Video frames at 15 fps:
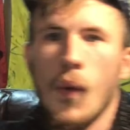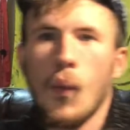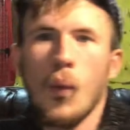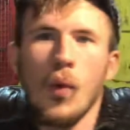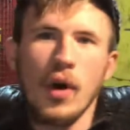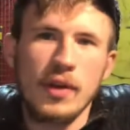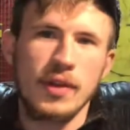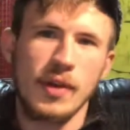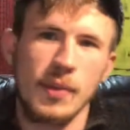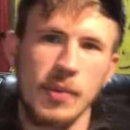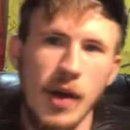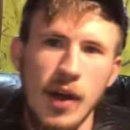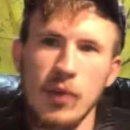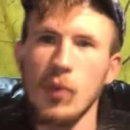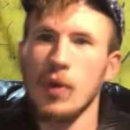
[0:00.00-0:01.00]
What's up,
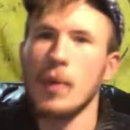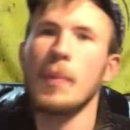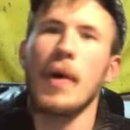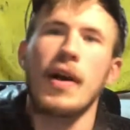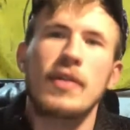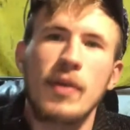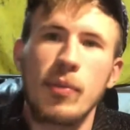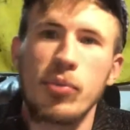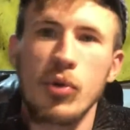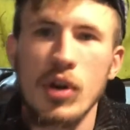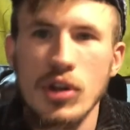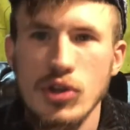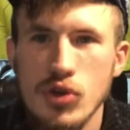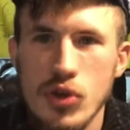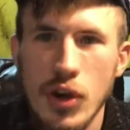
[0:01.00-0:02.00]
guys? Welcome back to
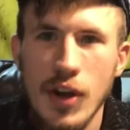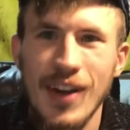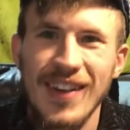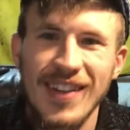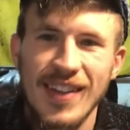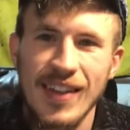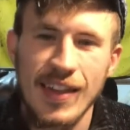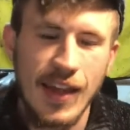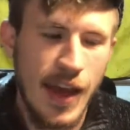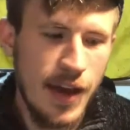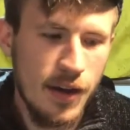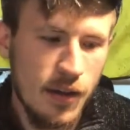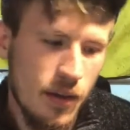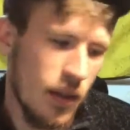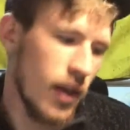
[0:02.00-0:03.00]
Brick Trick
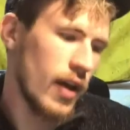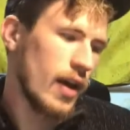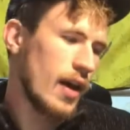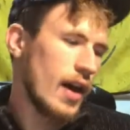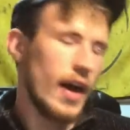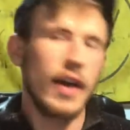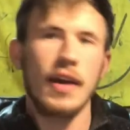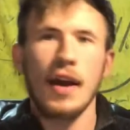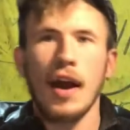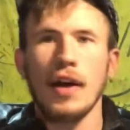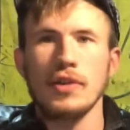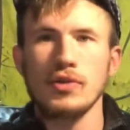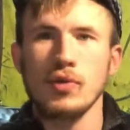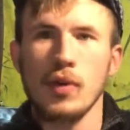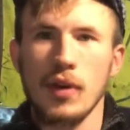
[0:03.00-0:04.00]
Sale. Hey, I
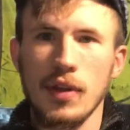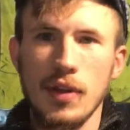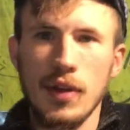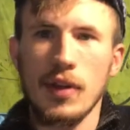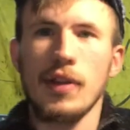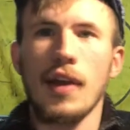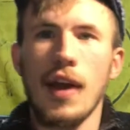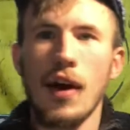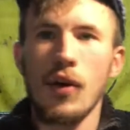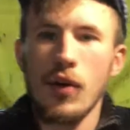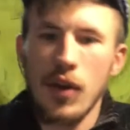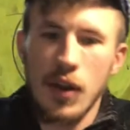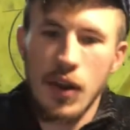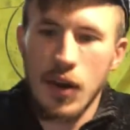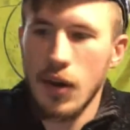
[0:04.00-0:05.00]
just want to sit down
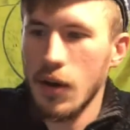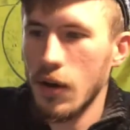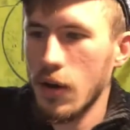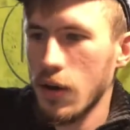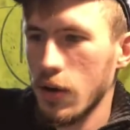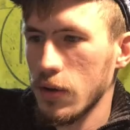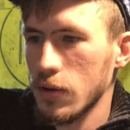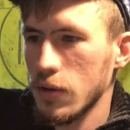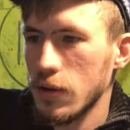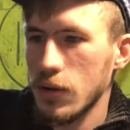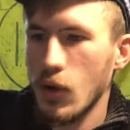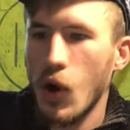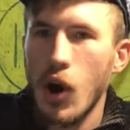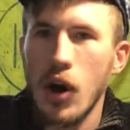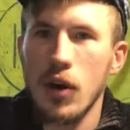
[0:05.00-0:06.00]
and
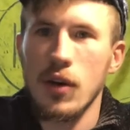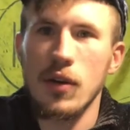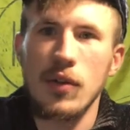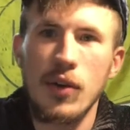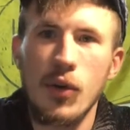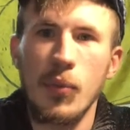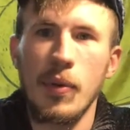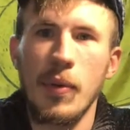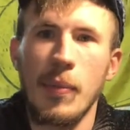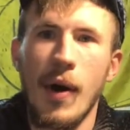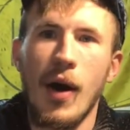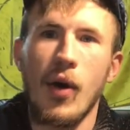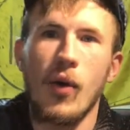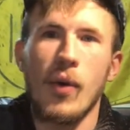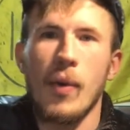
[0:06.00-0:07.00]
talk a little bit
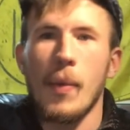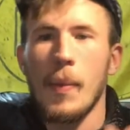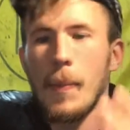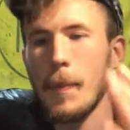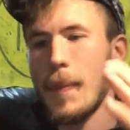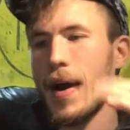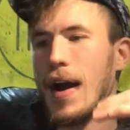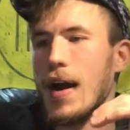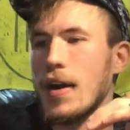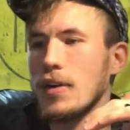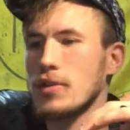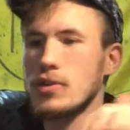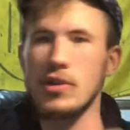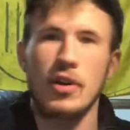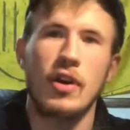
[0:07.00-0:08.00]
about my
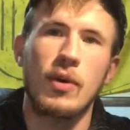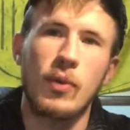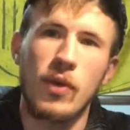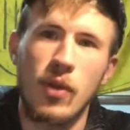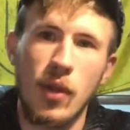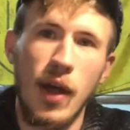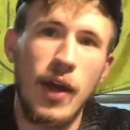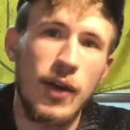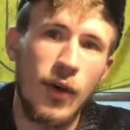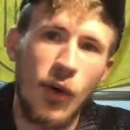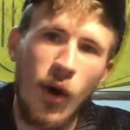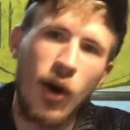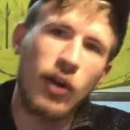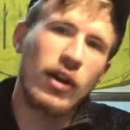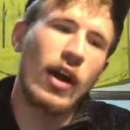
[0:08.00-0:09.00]
journey with Lego,
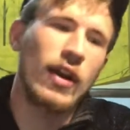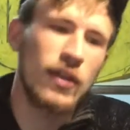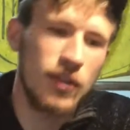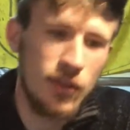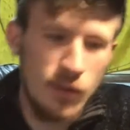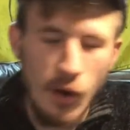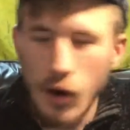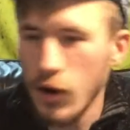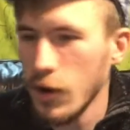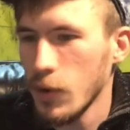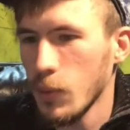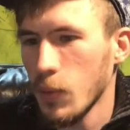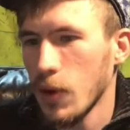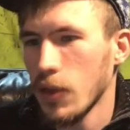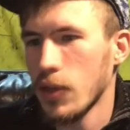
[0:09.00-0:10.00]
how I got
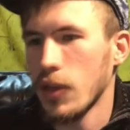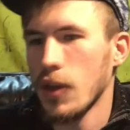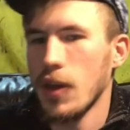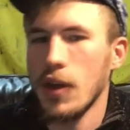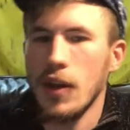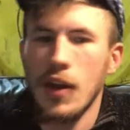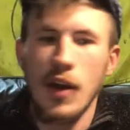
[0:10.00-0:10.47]
started with it,